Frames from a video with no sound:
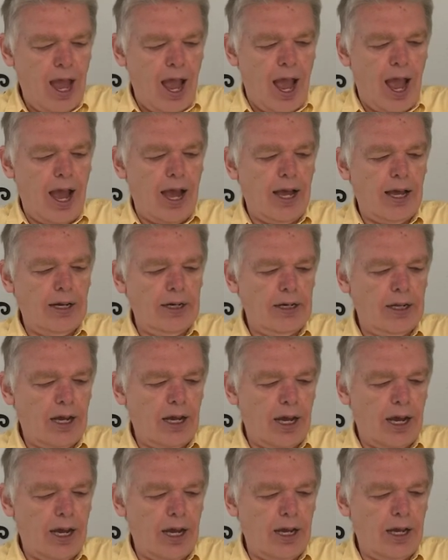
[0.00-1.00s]
and
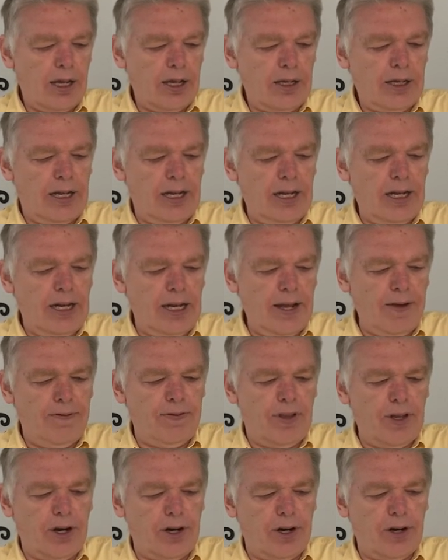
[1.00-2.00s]
uh, he lived
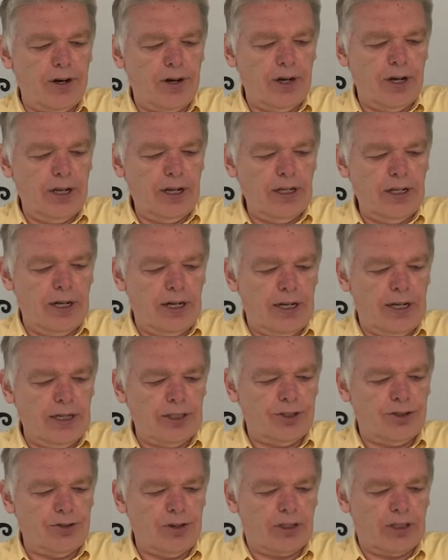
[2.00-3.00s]
there in the
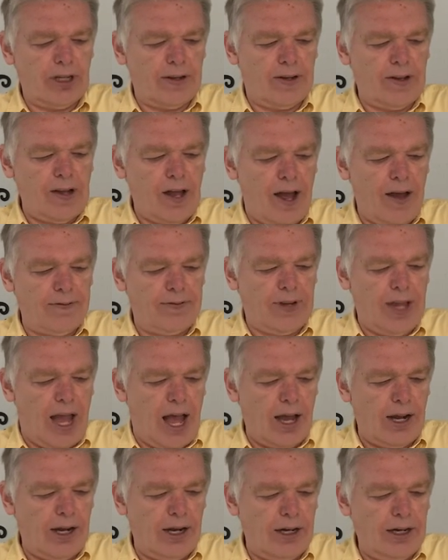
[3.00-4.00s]
district of
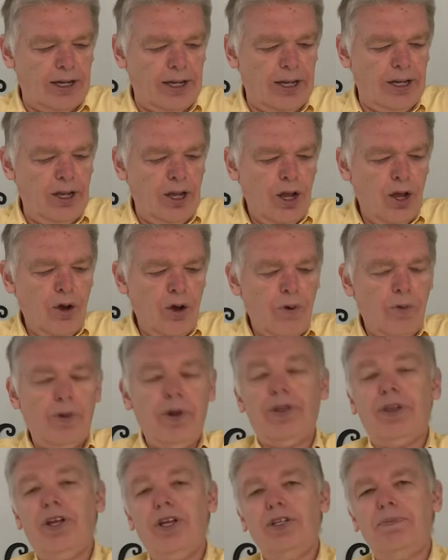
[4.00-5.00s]
Galilee
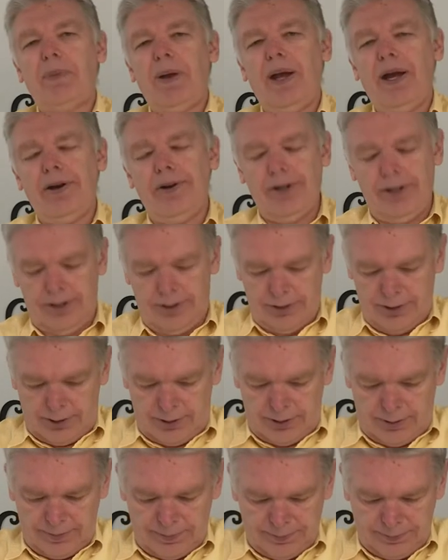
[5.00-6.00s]
with his
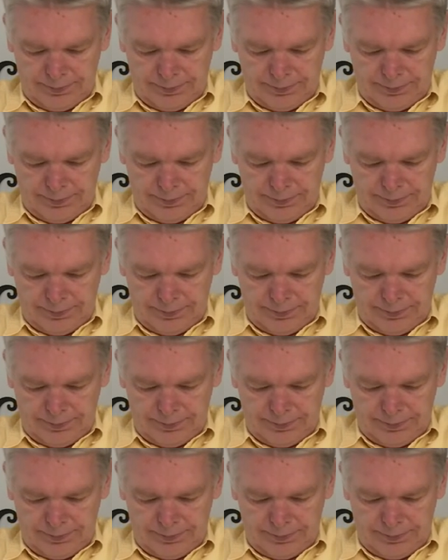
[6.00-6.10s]
parents.